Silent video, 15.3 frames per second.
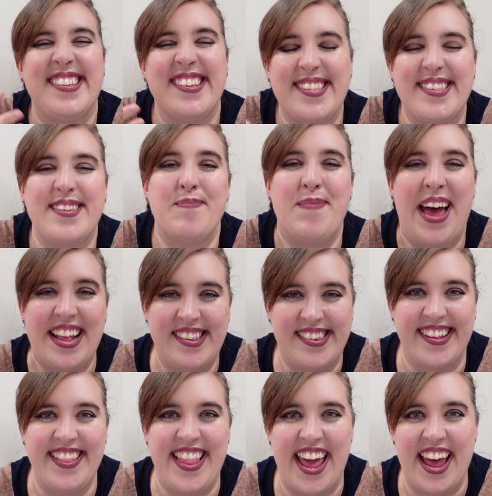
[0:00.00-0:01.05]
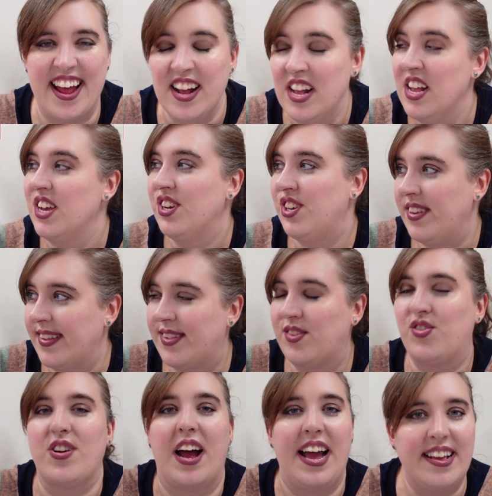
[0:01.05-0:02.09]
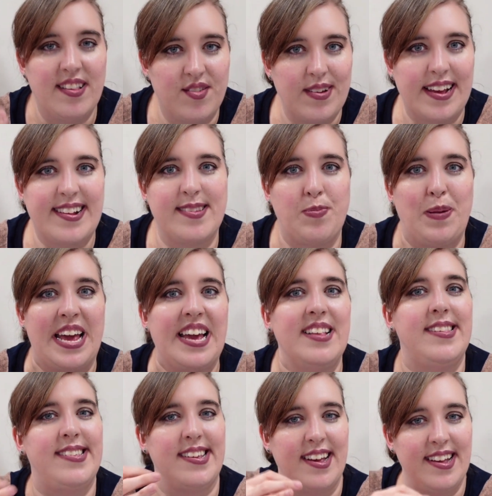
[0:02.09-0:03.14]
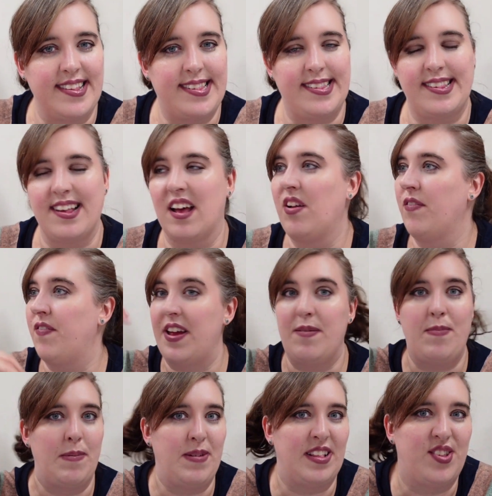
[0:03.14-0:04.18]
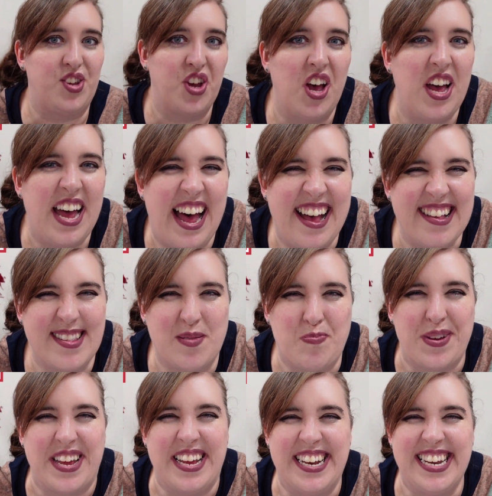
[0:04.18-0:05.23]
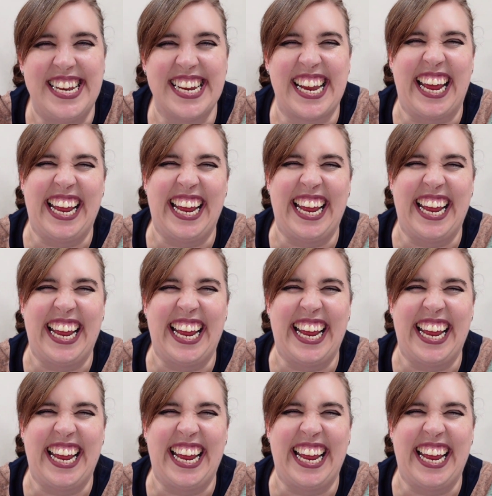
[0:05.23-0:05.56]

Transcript: just imagine there, she's trying to explain to herself and maybe to her husband